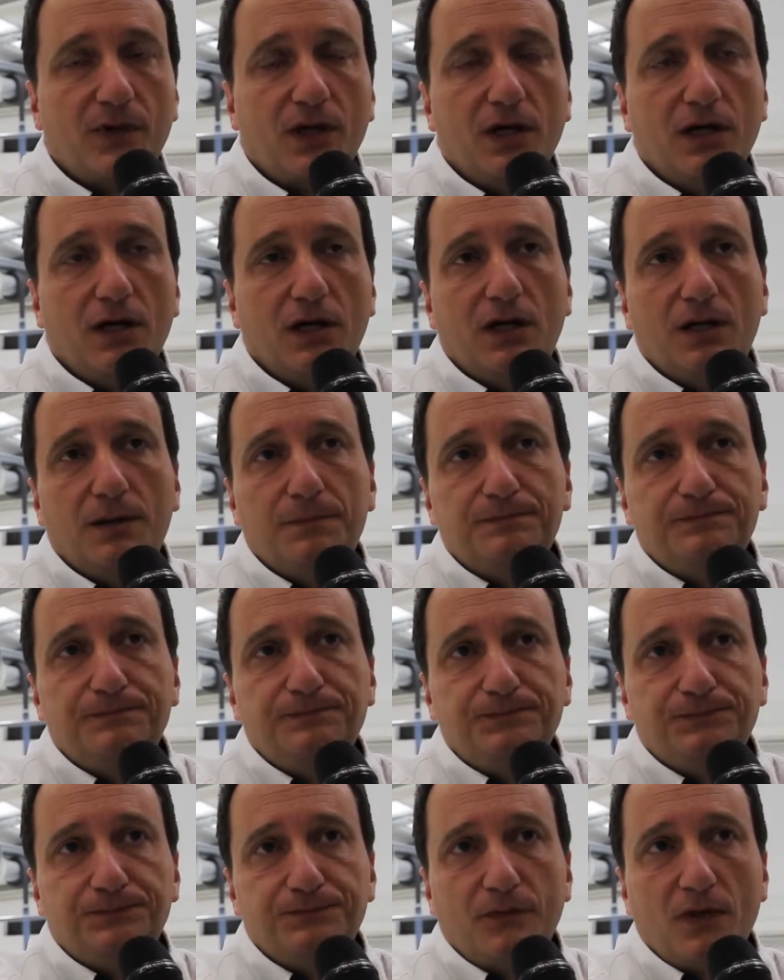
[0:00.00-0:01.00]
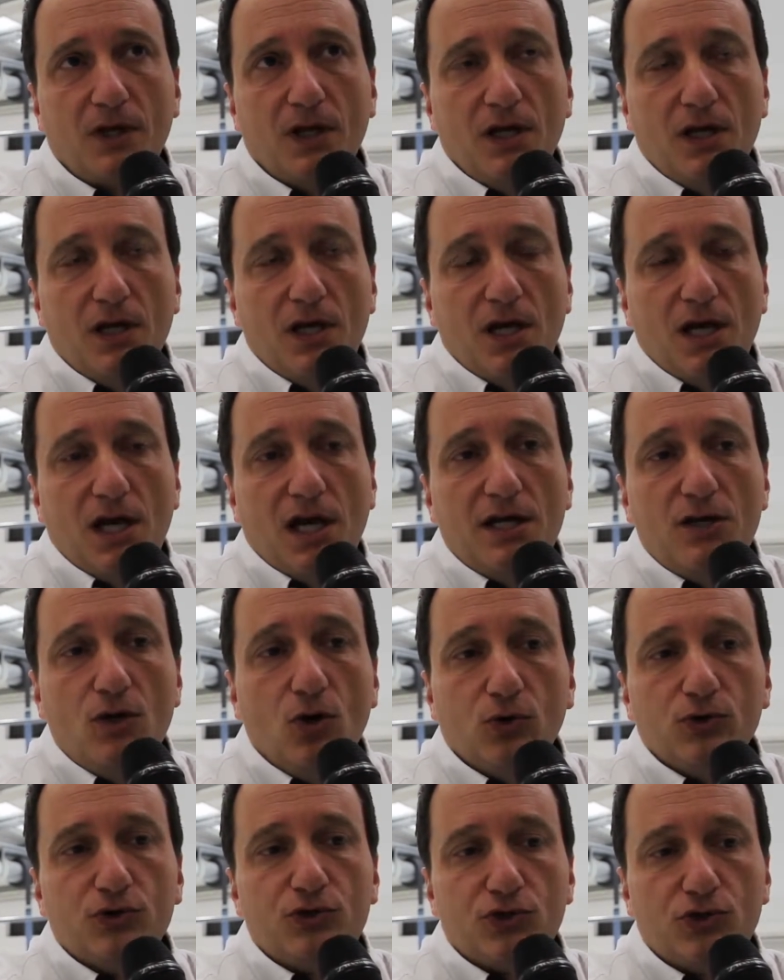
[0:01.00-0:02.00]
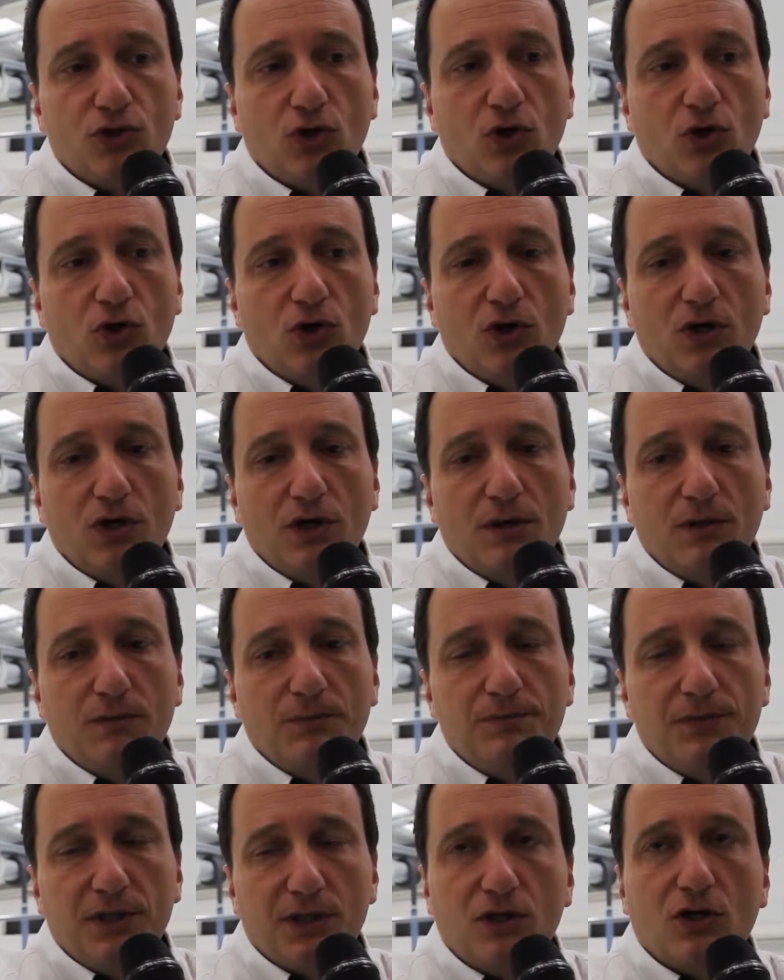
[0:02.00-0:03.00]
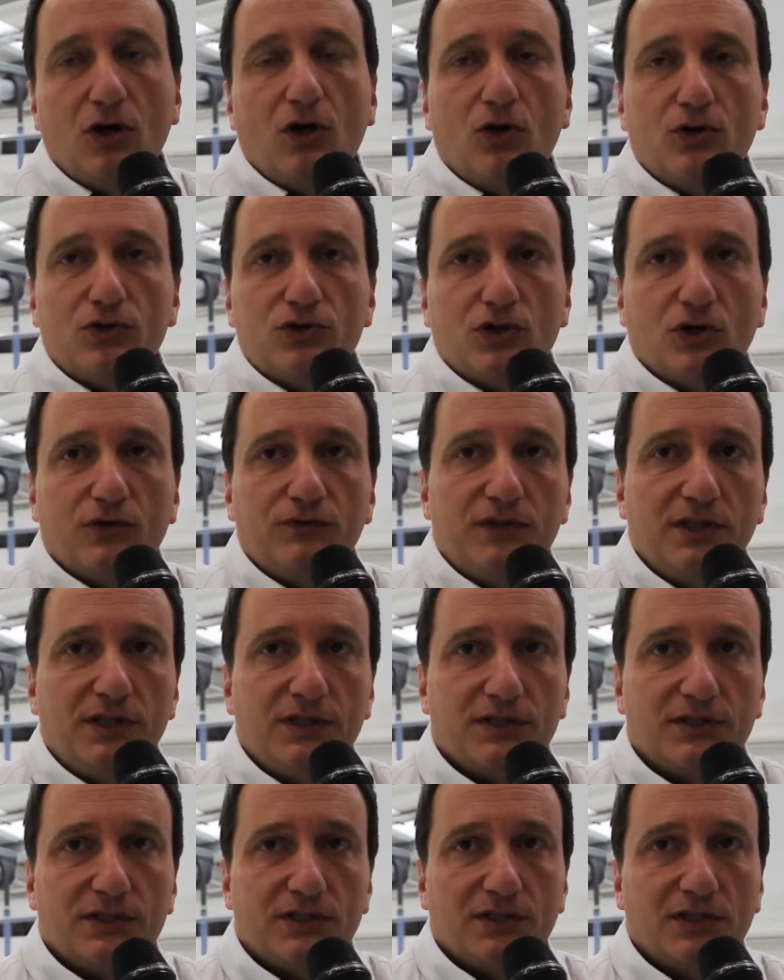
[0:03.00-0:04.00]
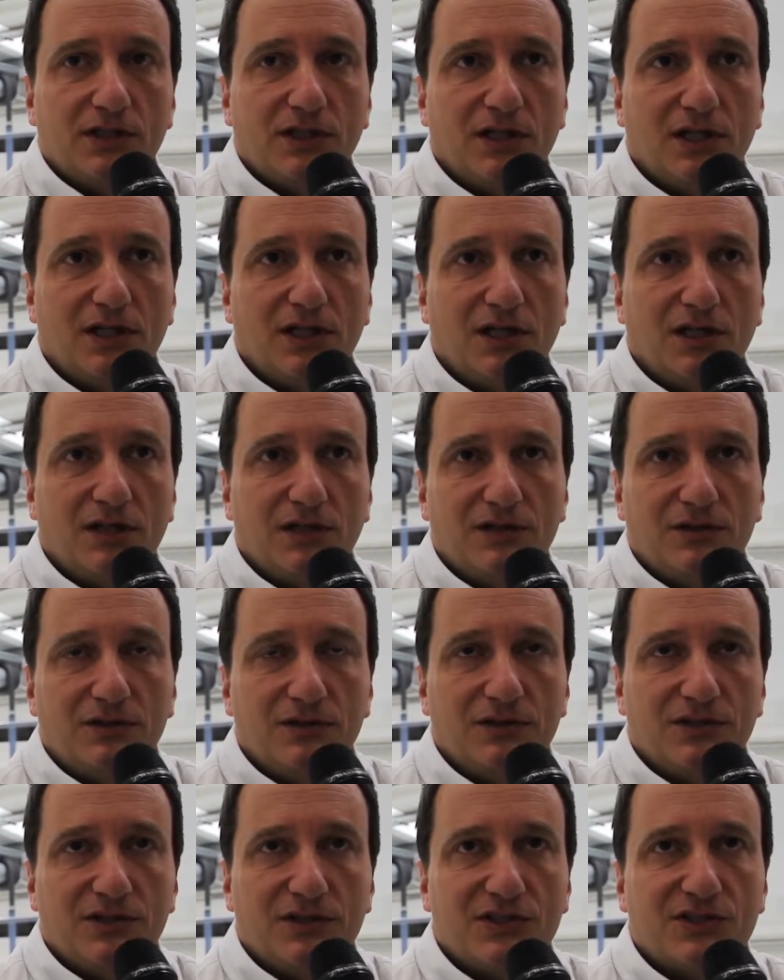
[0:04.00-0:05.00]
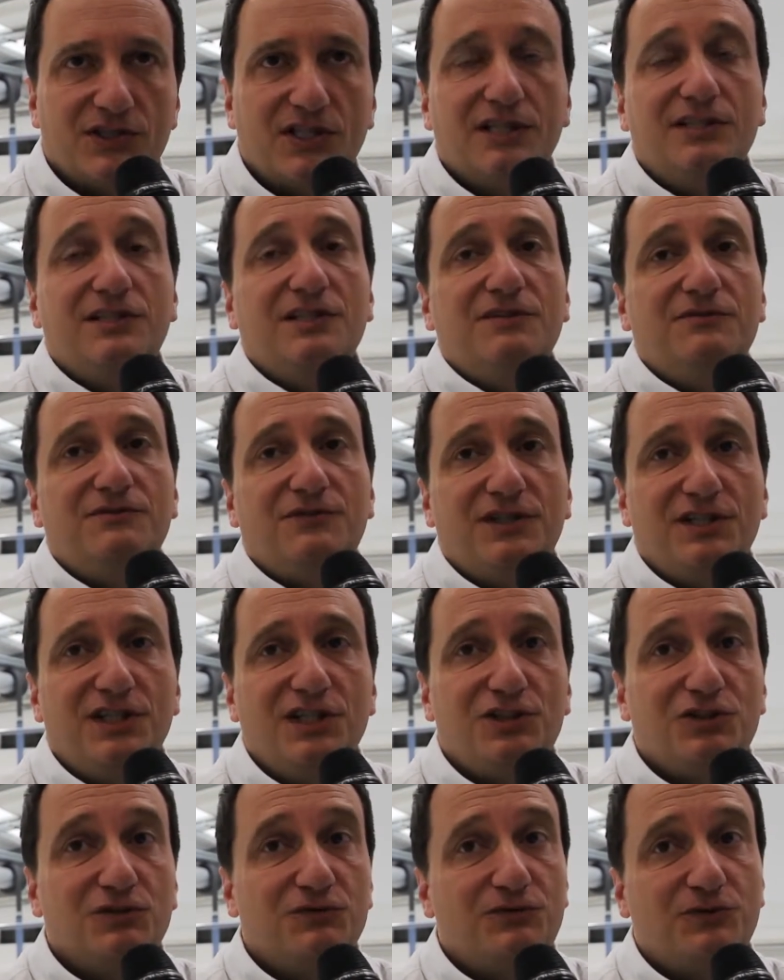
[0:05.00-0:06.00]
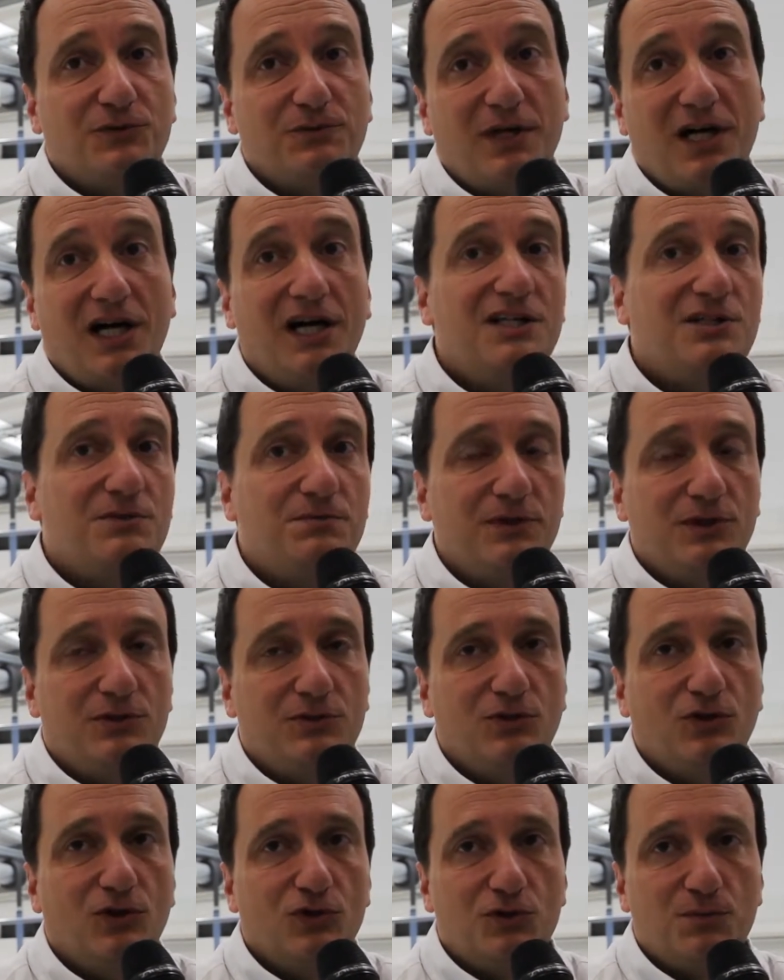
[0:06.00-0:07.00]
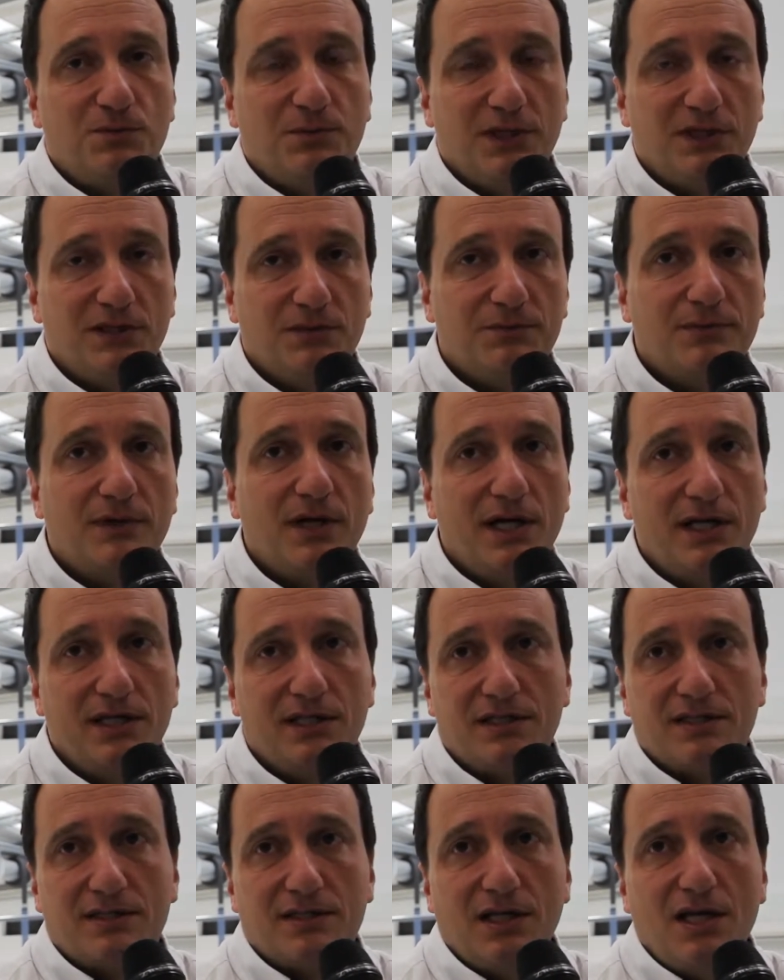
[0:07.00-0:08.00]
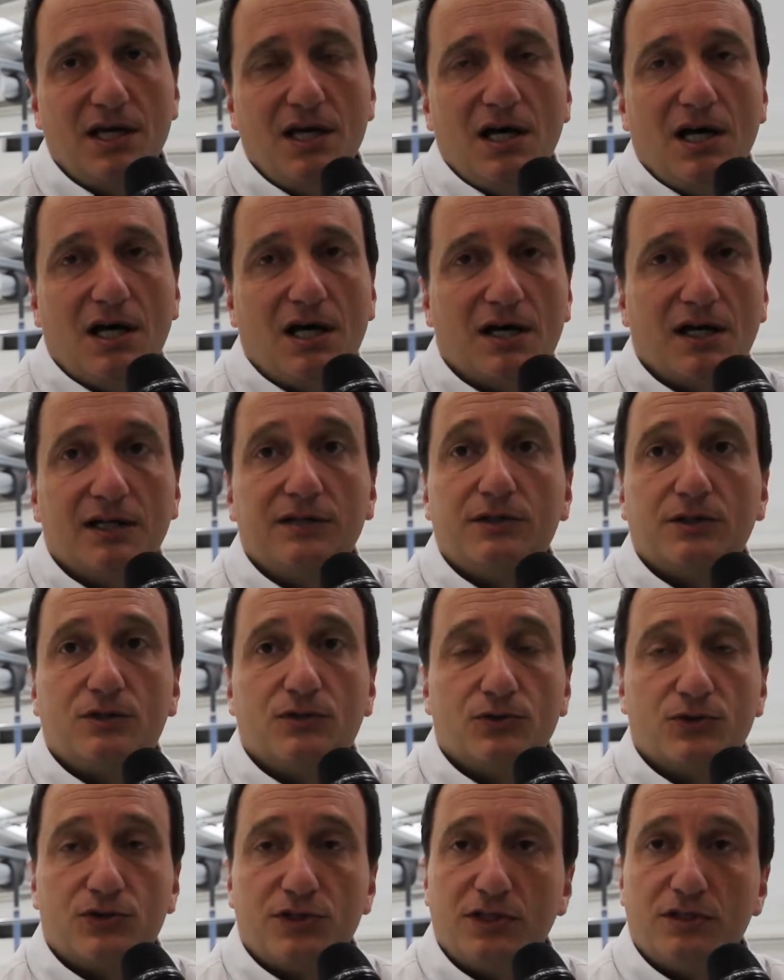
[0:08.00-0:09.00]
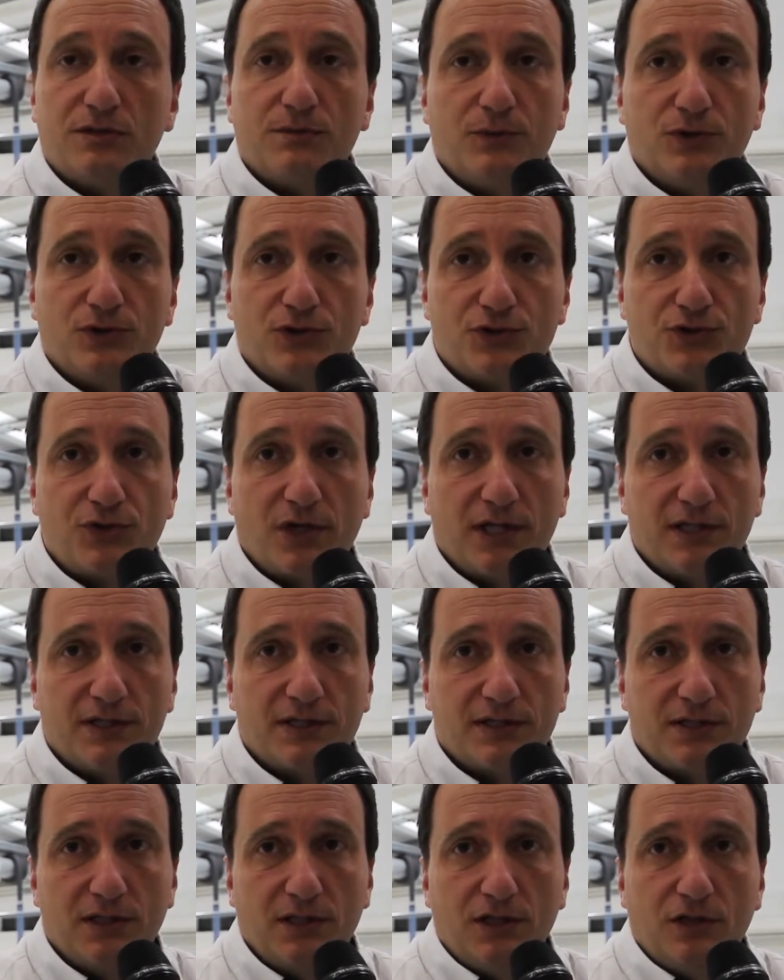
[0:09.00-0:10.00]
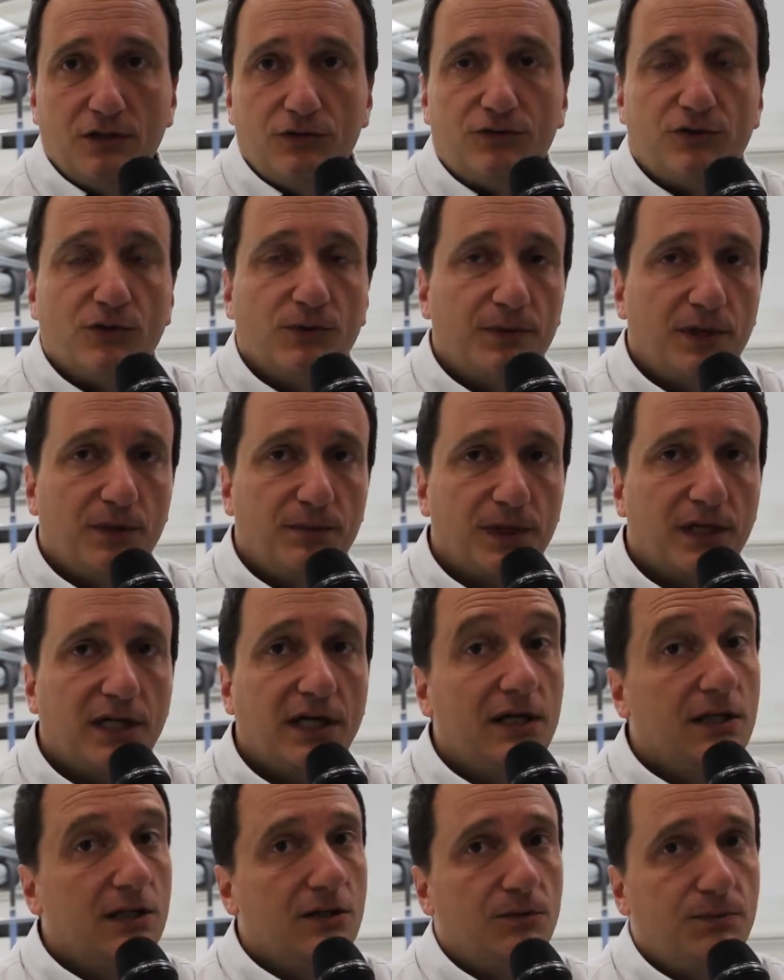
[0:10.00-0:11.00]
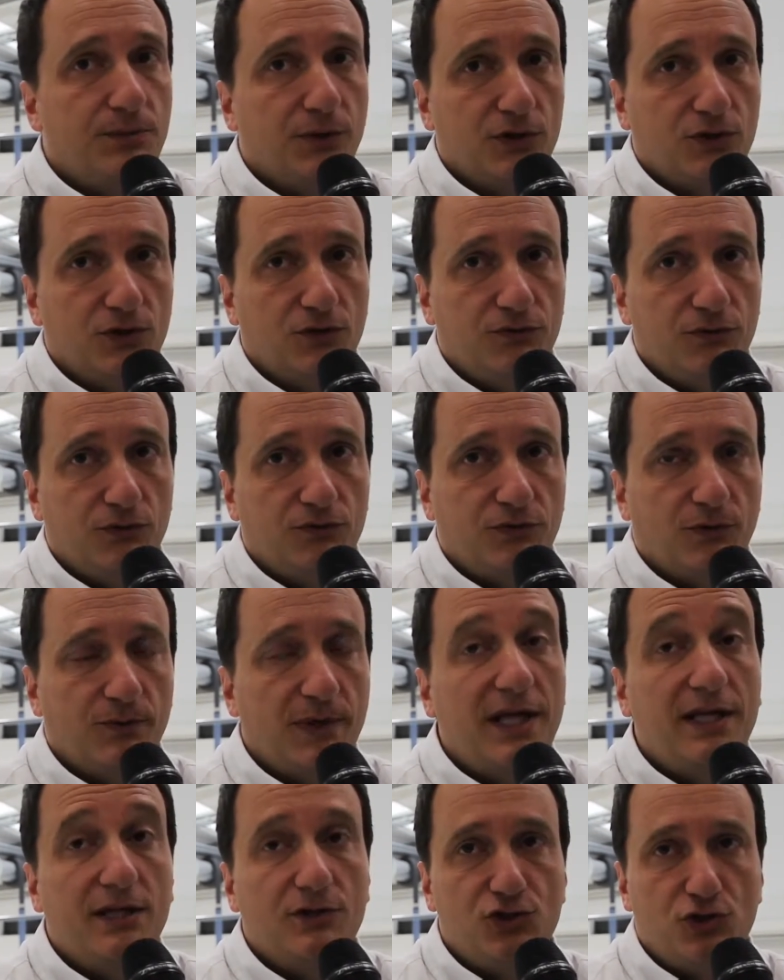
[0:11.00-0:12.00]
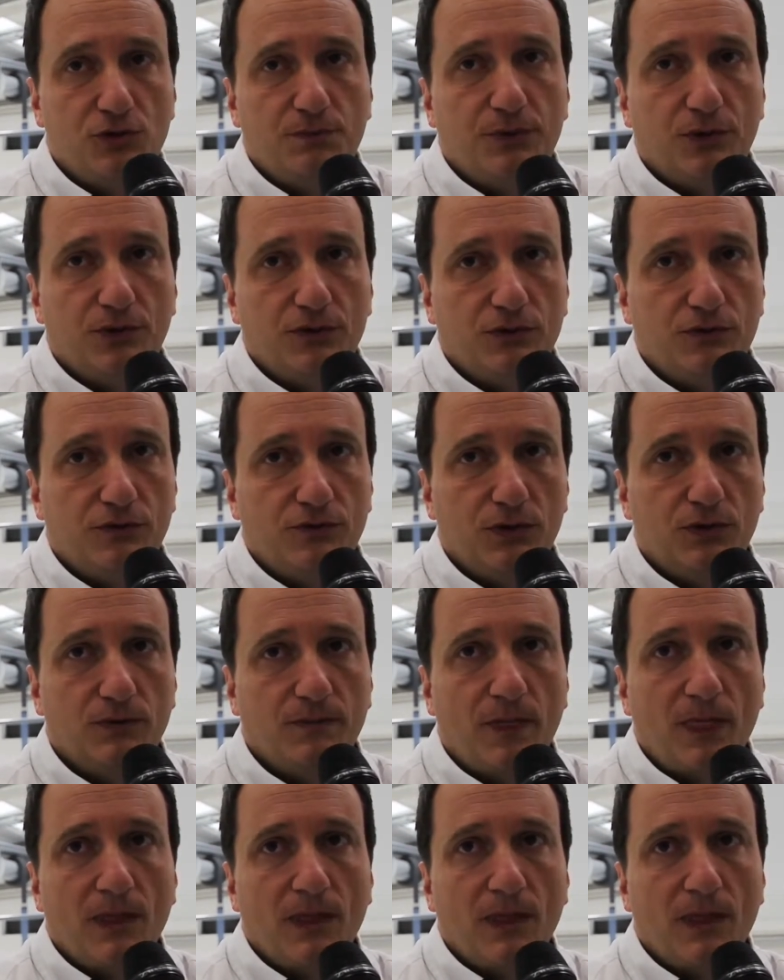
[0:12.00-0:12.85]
and also because of this sudden variation from high speed to low speed, the brakes are under considerable stress from a mechanical point of view, from energy point of view.